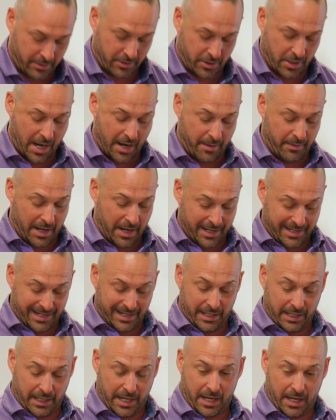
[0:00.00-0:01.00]
So now I, I
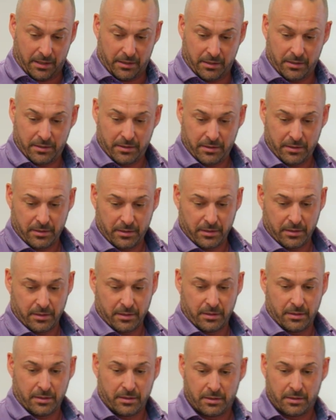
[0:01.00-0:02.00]
did it again.
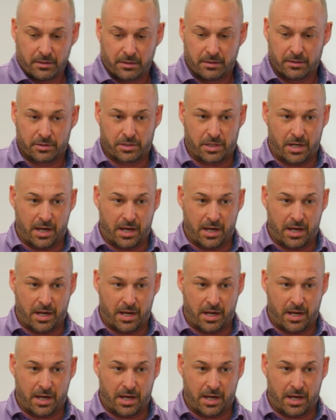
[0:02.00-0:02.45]
So